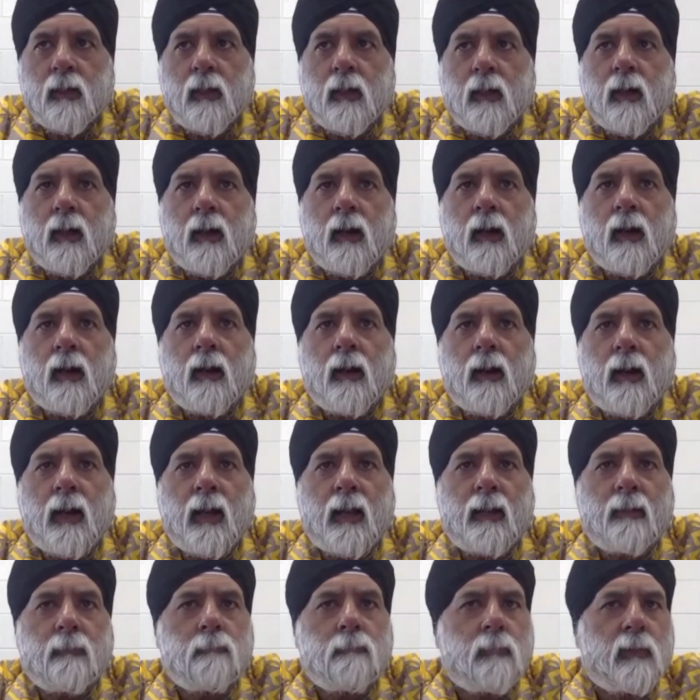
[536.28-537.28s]

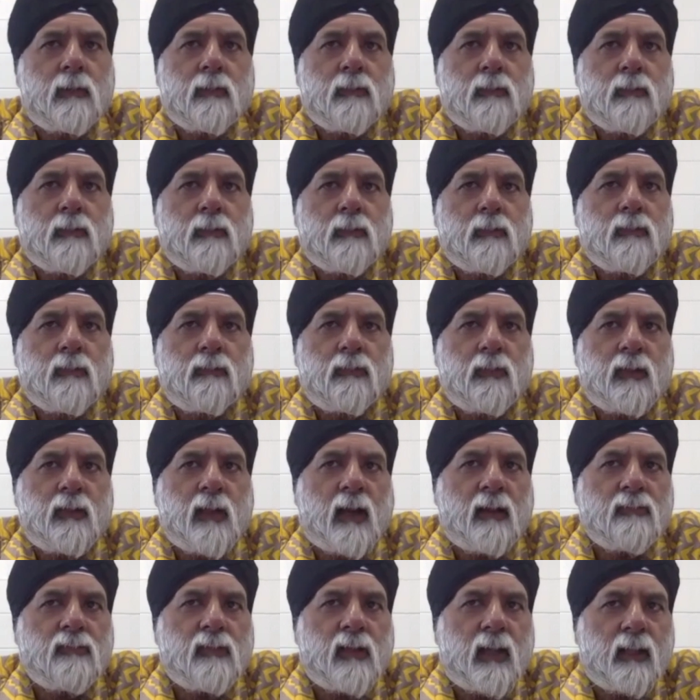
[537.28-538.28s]
And because if he
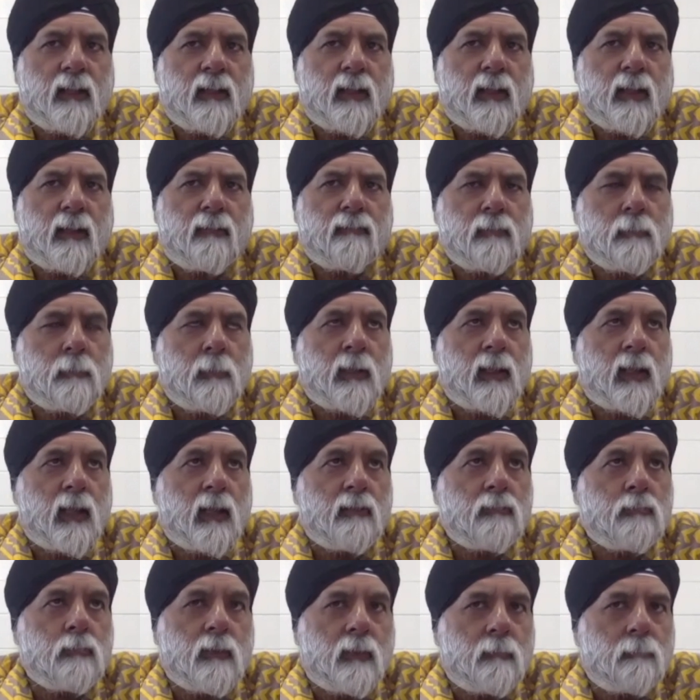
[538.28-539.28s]
does that, then everybody
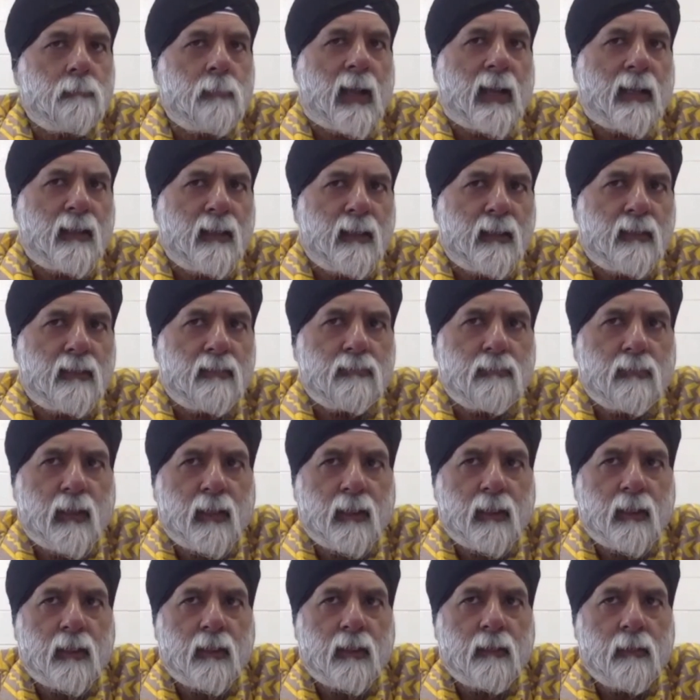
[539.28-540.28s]
else will abandon this
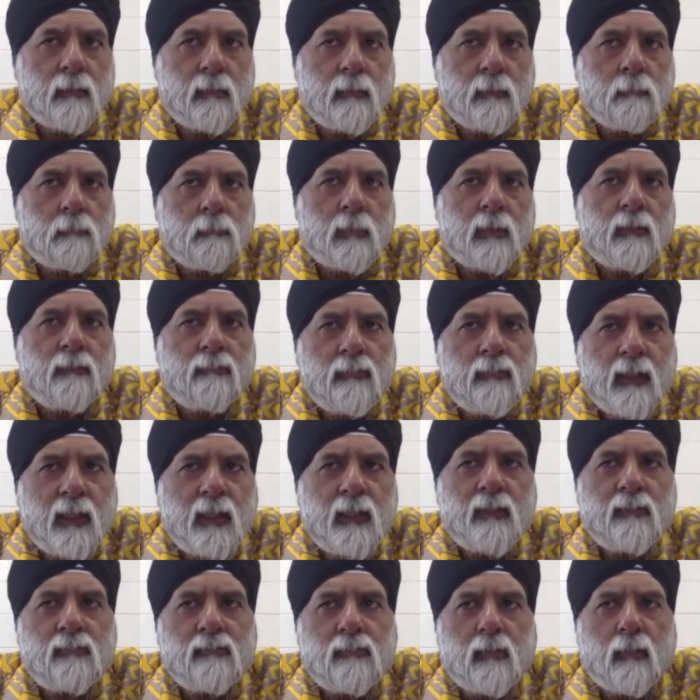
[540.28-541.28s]
ranking. But
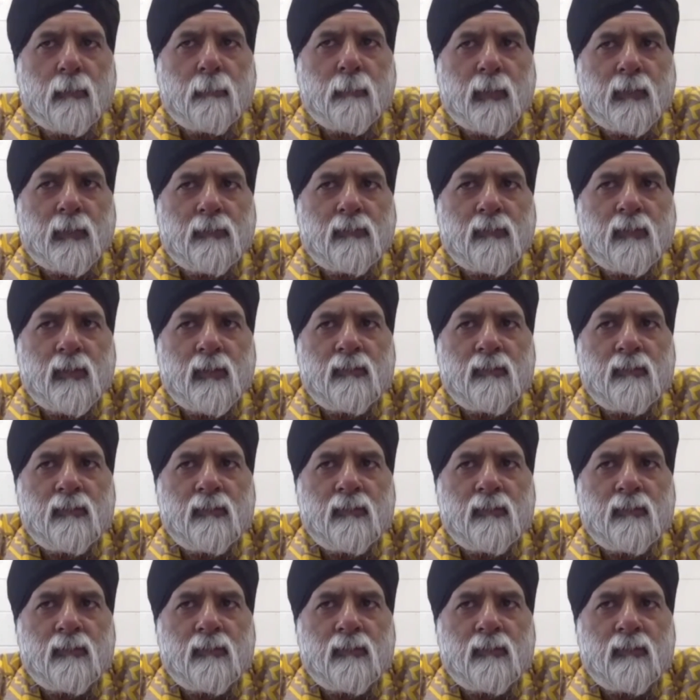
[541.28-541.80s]
read his comments.